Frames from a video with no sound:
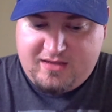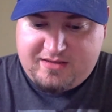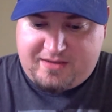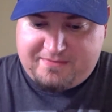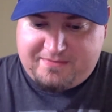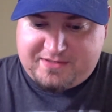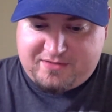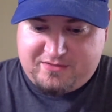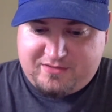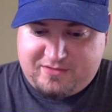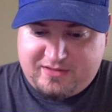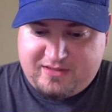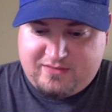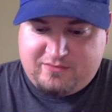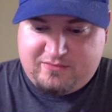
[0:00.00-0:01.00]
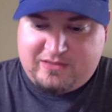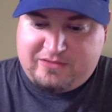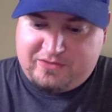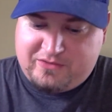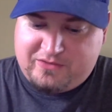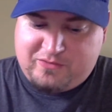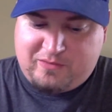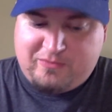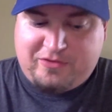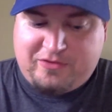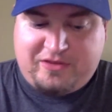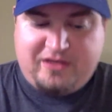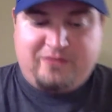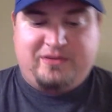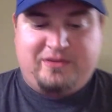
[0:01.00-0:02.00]
there's one more
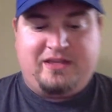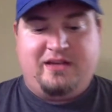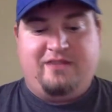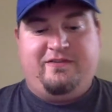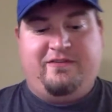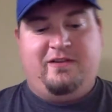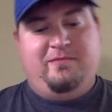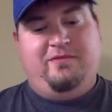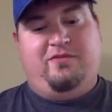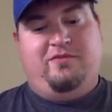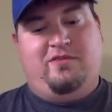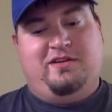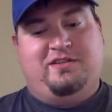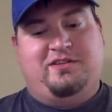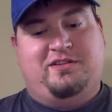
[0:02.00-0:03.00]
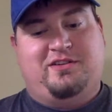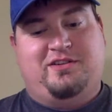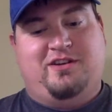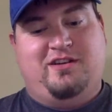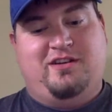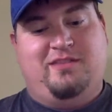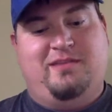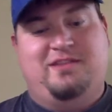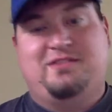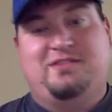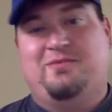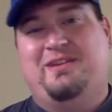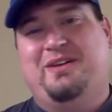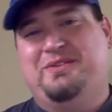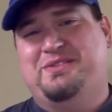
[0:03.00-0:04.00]
thing with the NFL before I start talking about
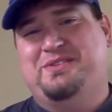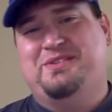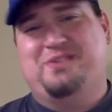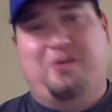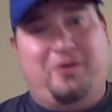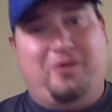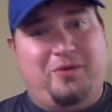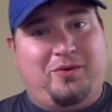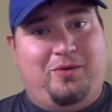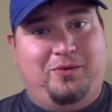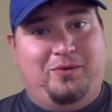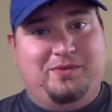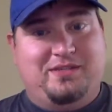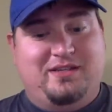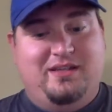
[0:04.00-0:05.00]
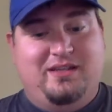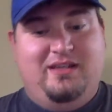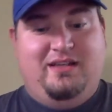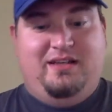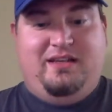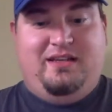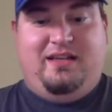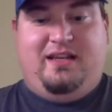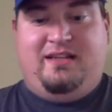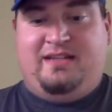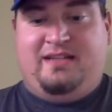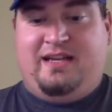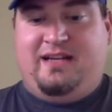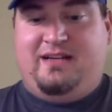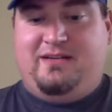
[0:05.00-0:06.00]
someone else's articles.
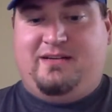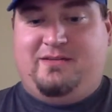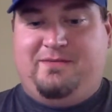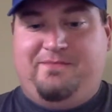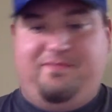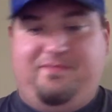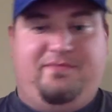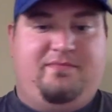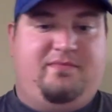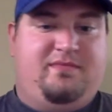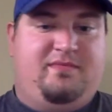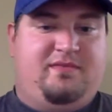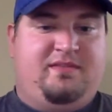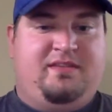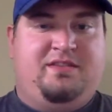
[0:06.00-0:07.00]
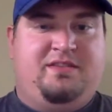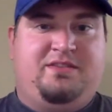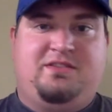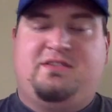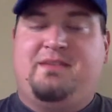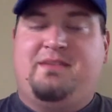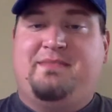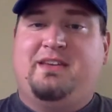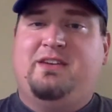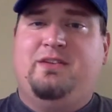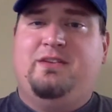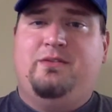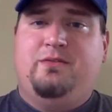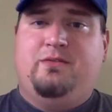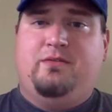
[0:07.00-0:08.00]
Now, this is something
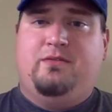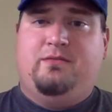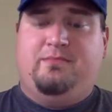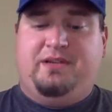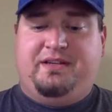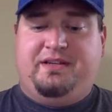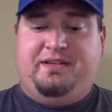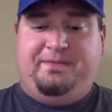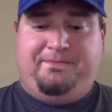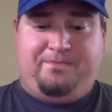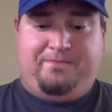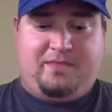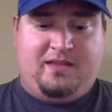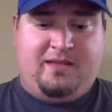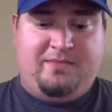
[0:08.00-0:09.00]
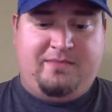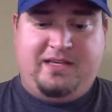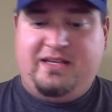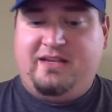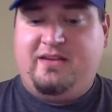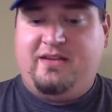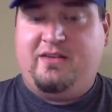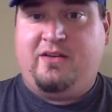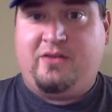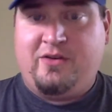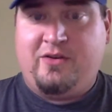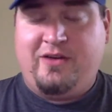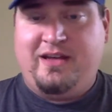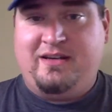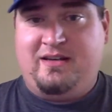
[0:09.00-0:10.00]
new, but let me
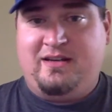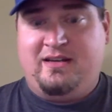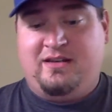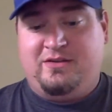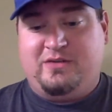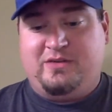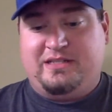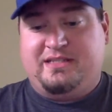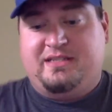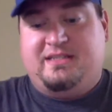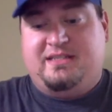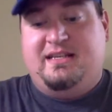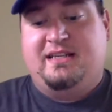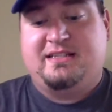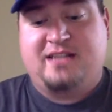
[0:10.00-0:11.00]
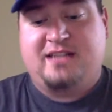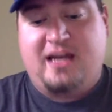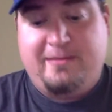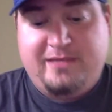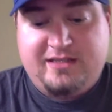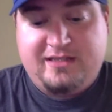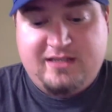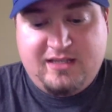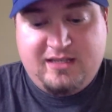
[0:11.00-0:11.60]
go ahead and address this next topic.